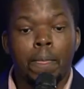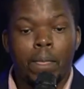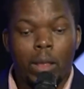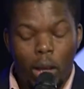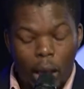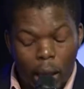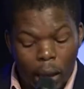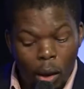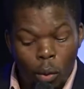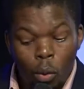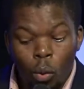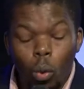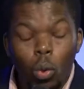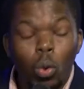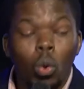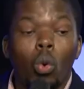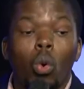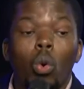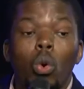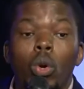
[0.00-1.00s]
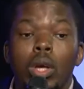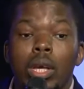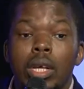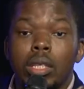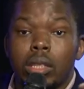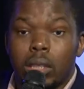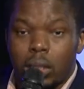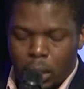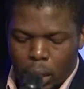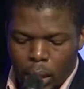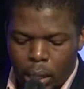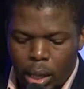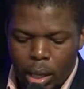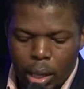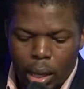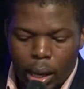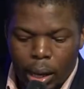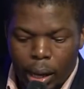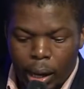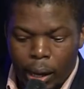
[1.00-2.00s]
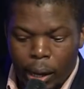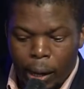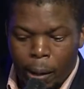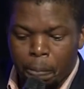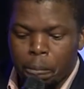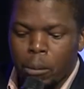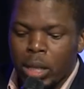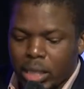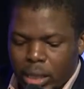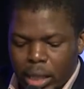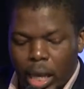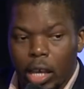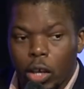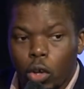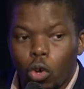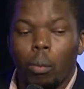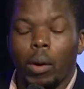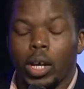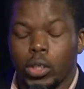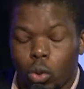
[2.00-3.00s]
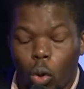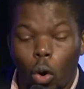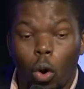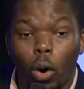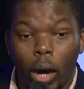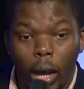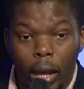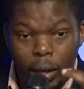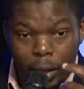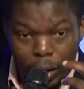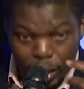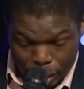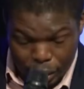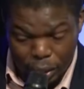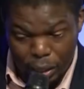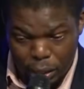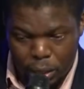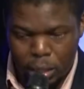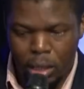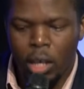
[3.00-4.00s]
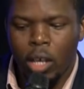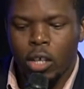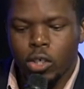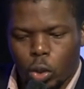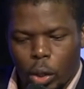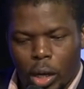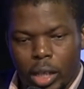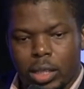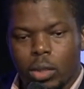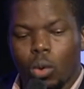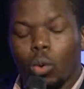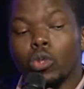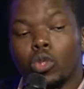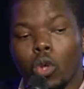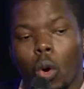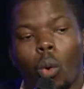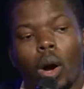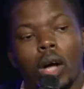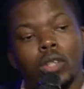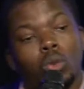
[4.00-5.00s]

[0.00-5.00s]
uNkulunkulu is saying. You must go and read so that uzokwazi